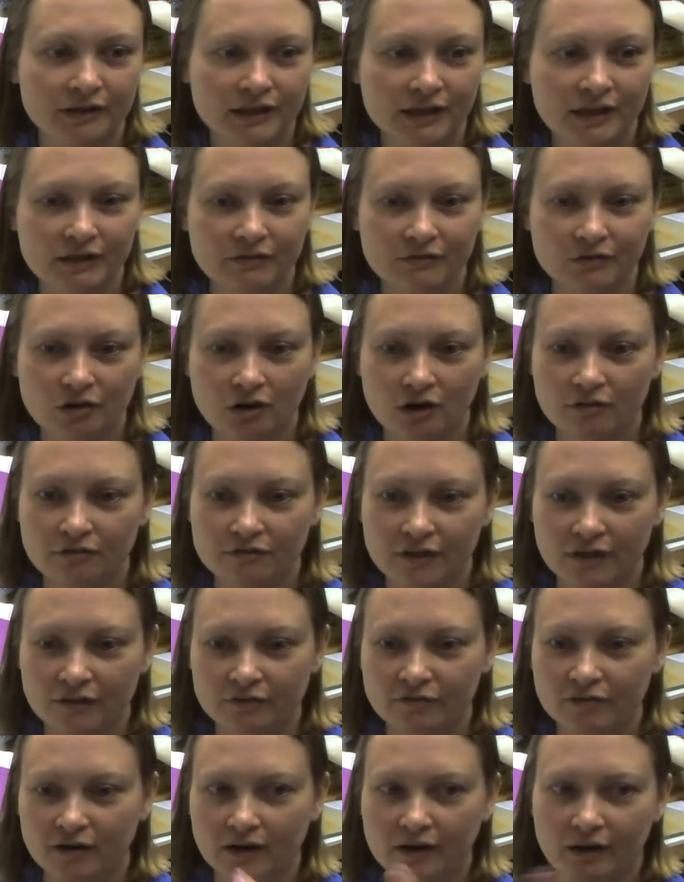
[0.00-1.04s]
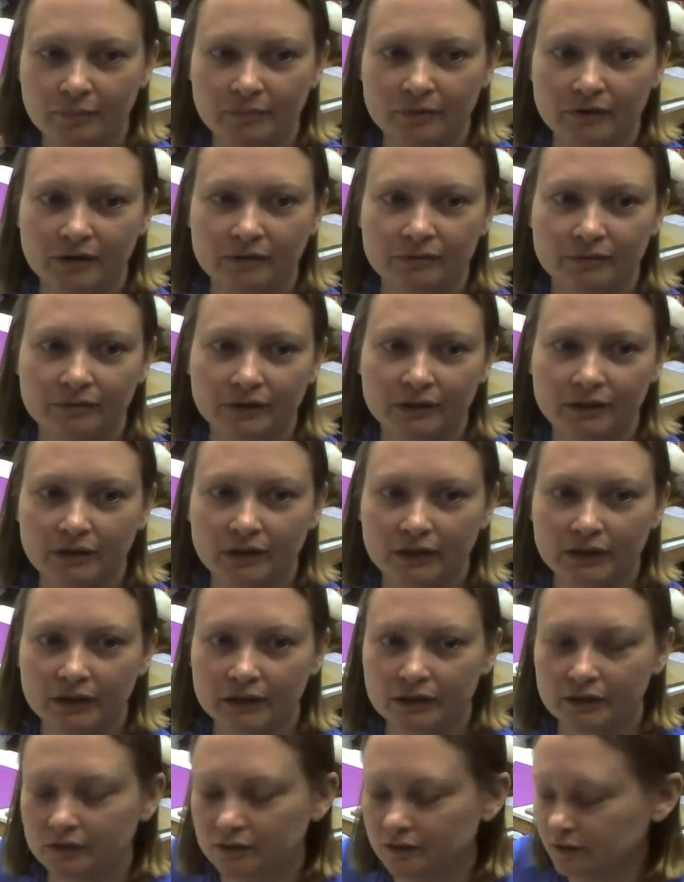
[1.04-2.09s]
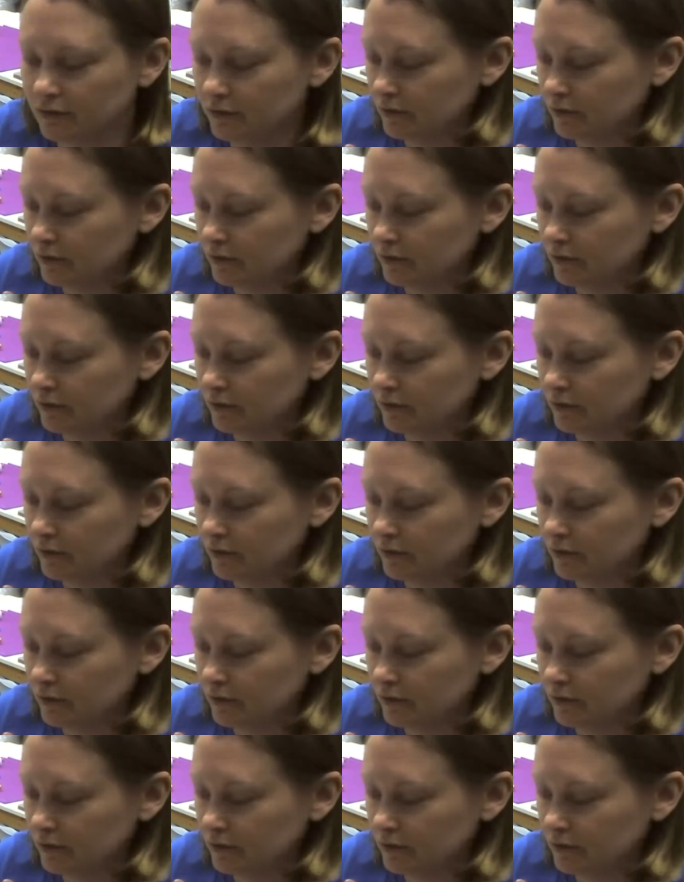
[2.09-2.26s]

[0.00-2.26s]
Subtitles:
given off that vibe, but I really like it.